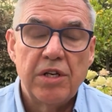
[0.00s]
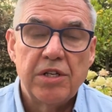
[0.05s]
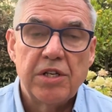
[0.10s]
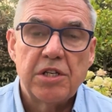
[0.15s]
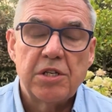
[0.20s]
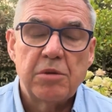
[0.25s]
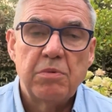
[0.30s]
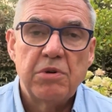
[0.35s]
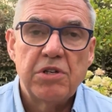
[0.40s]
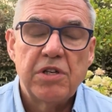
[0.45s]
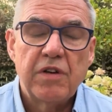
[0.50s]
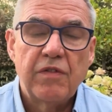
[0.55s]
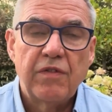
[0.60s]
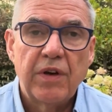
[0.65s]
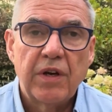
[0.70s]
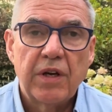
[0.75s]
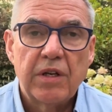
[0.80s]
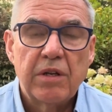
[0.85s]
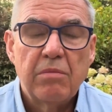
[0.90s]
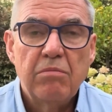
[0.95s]
Is it
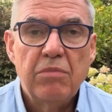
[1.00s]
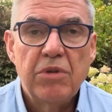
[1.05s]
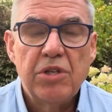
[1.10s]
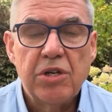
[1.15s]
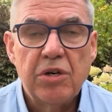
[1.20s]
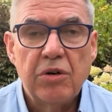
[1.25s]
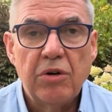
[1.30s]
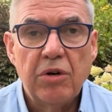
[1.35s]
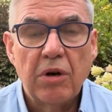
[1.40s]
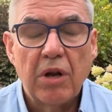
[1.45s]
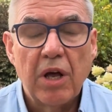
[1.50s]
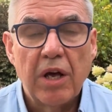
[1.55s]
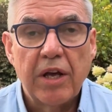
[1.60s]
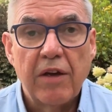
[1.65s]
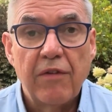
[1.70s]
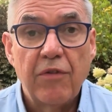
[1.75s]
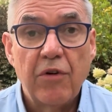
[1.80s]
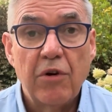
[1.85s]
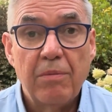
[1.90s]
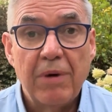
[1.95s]
specific material? Like
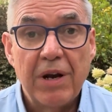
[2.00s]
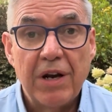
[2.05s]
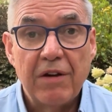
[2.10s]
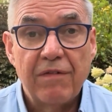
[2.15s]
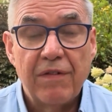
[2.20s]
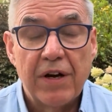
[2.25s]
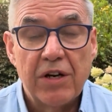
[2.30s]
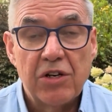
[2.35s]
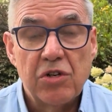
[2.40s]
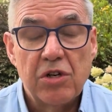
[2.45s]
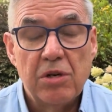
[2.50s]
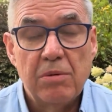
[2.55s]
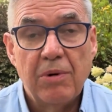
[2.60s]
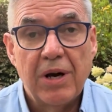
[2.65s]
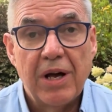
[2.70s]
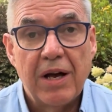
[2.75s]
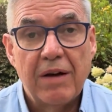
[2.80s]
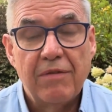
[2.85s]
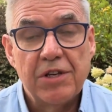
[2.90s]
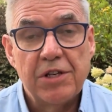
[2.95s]
if you're a manufacturer, you
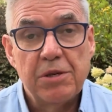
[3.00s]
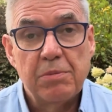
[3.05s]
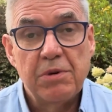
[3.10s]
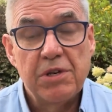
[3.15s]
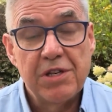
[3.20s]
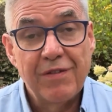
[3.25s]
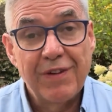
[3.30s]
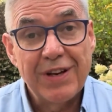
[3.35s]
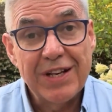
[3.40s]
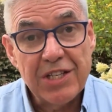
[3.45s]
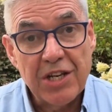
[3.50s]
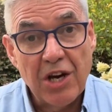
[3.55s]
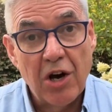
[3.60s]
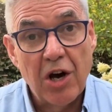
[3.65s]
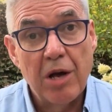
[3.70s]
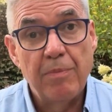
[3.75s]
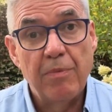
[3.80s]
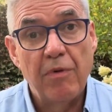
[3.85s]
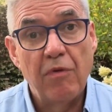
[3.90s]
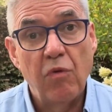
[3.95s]
might have a specific
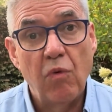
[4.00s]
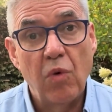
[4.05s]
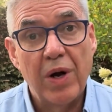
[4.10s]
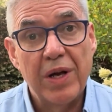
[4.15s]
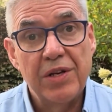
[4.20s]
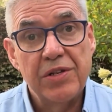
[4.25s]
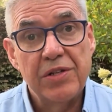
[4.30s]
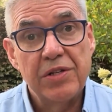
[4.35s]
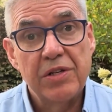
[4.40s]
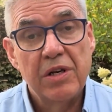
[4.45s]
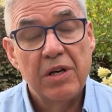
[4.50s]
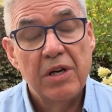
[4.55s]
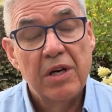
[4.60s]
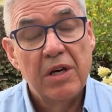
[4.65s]
type of waste